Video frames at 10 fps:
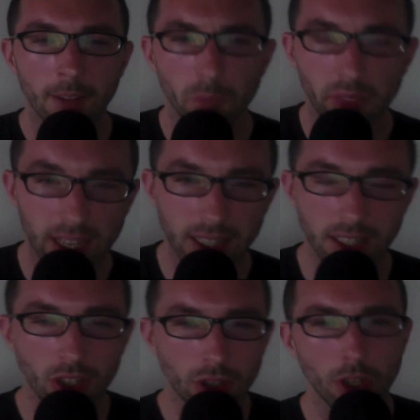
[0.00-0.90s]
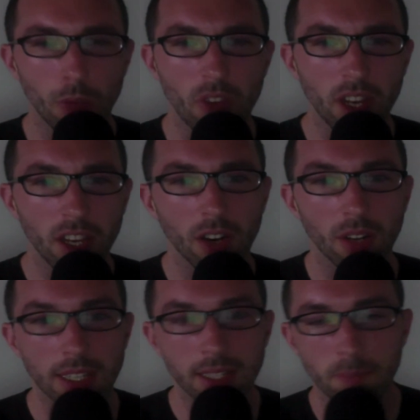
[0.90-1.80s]
This YouTube video
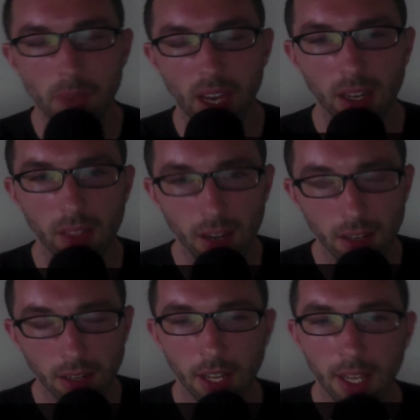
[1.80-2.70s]
is embedded there,